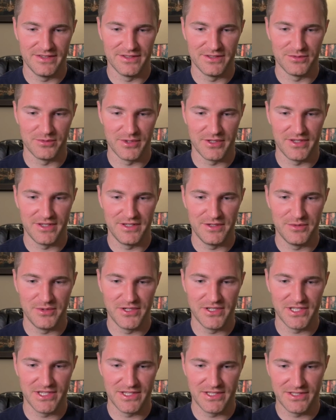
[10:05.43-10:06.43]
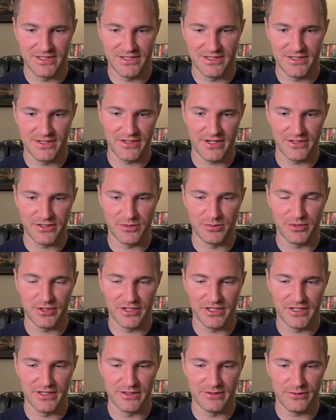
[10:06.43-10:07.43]
This is what the resynthesizer
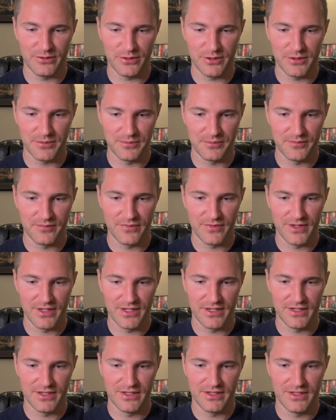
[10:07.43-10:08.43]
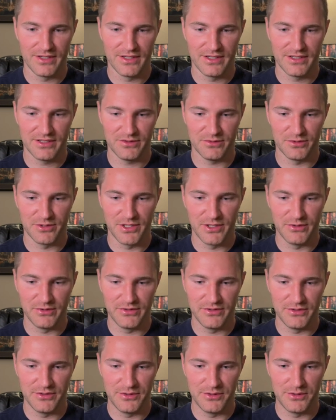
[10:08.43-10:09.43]
plugin is for. So we'll go
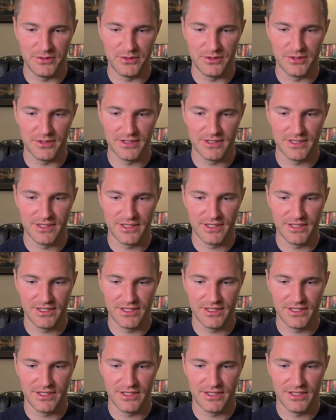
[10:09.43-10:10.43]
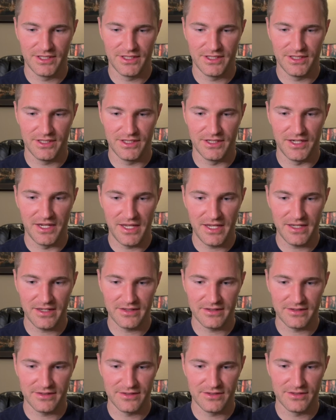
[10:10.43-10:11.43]
to
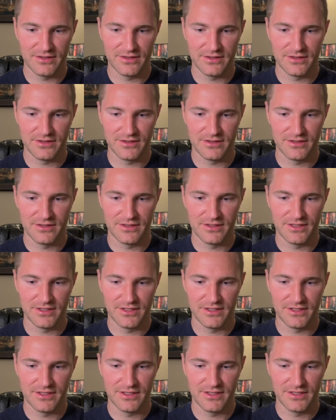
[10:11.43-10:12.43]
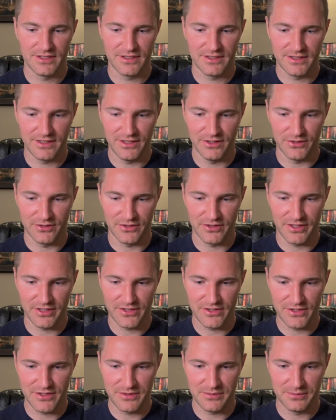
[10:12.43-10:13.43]
Enhance, Heal
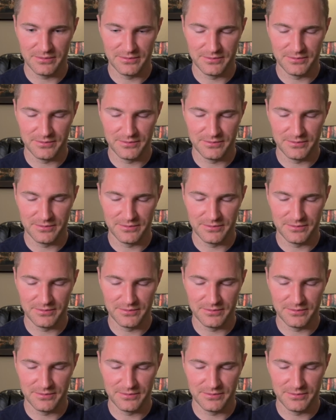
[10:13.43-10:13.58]
Selection,